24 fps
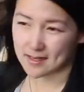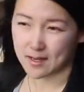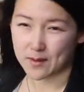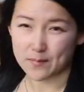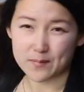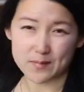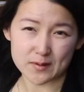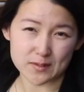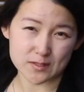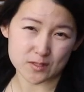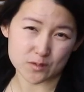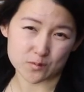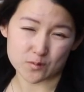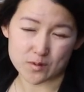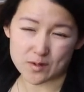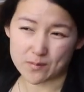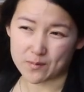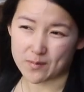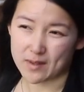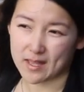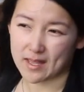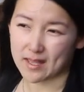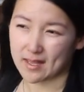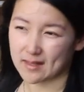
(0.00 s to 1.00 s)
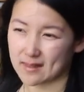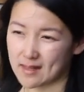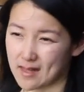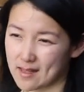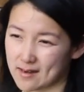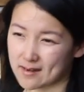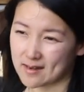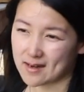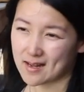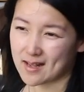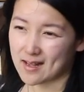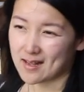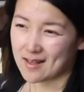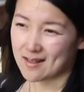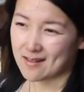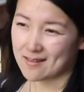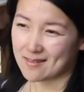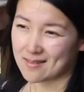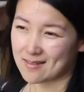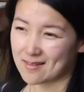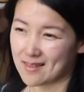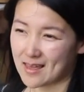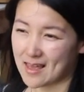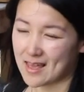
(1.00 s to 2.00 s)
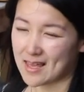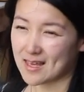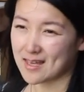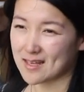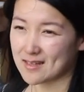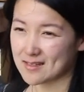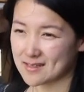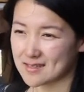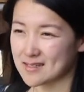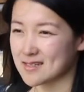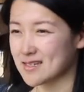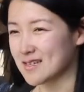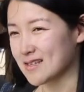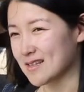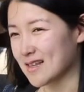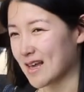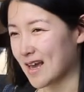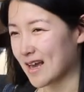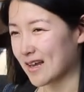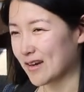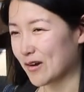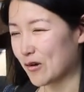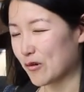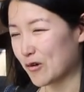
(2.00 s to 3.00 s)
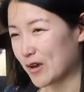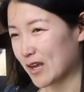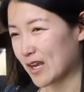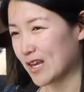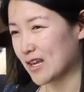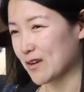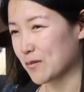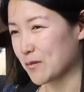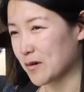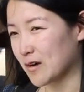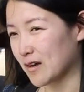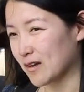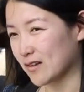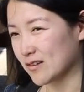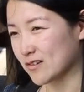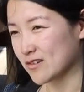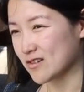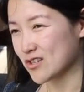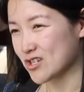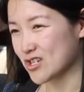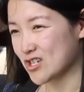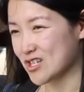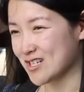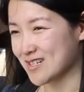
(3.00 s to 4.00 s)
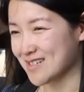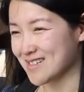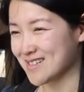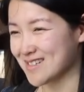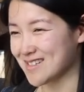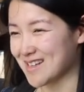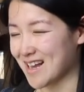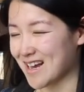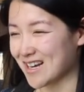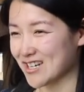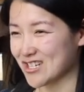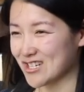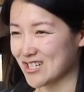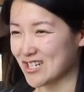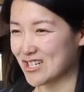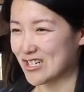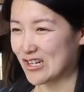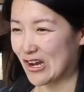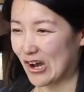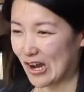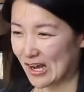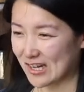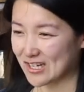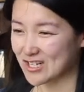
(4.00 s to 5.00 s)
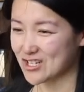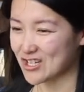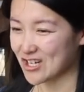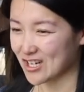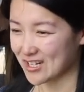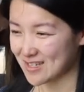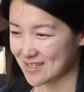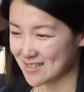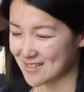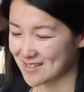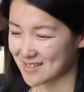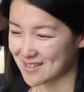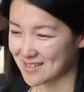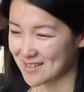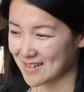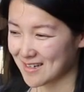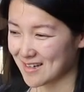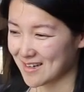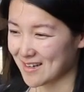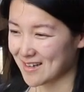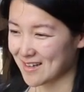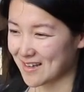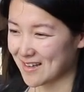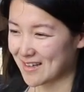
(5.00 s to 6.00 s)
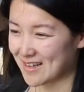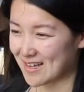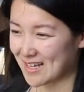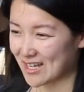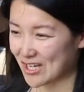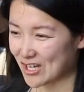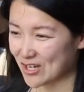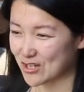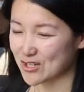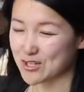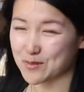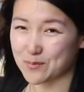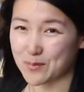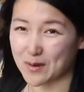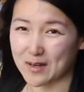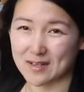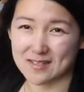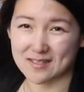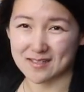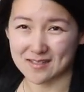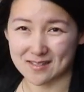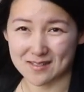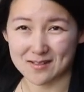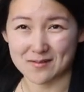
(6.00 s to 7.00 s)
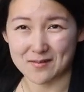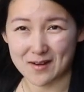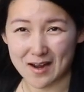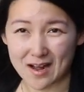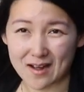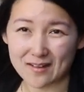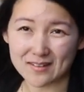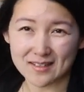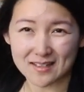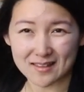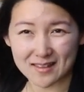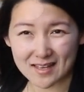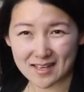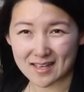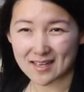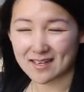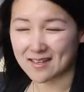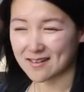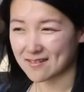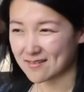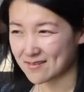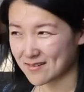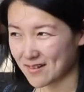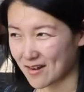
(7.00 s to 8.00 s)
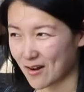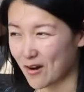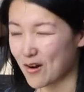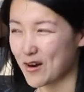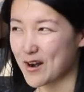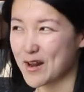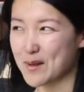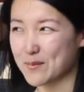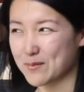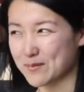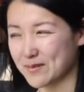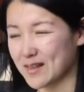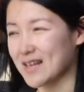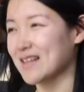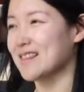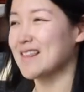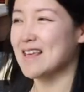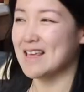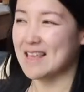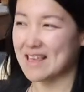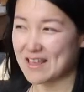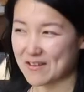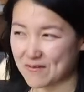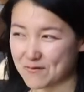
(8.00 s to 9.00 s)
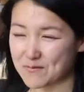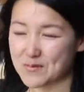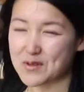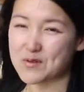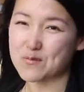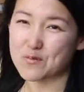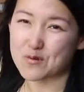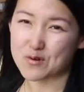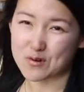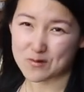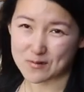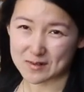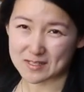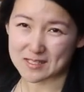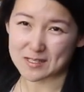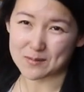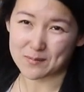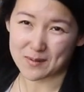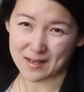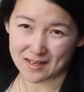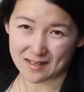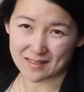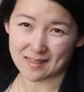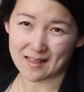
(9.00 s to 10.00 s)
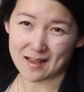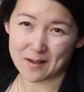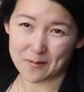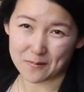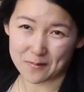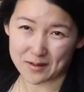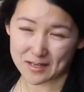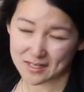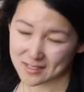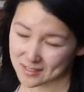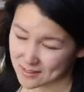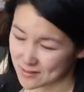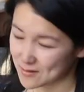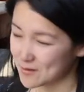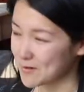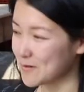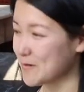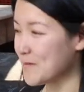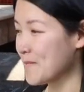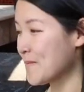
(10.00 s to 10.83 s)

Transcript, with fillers: up and yeah, sweeping yeah, and then they can see that, okay, well, she's actually not just here to boss us around and they are able, like yeah. they give me more respect that yeah, way too.